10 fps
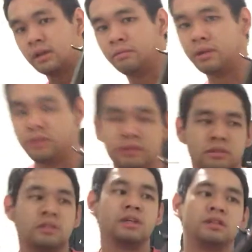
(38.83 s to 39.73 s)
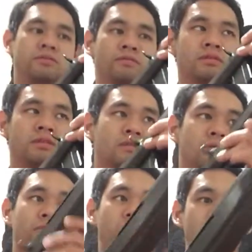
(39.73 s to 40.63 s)
And we are here today to
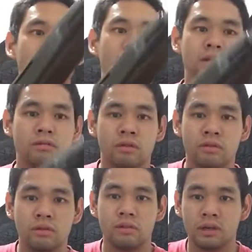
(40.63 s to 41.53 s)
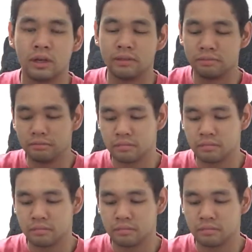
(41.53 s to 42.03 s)
finally review the gun.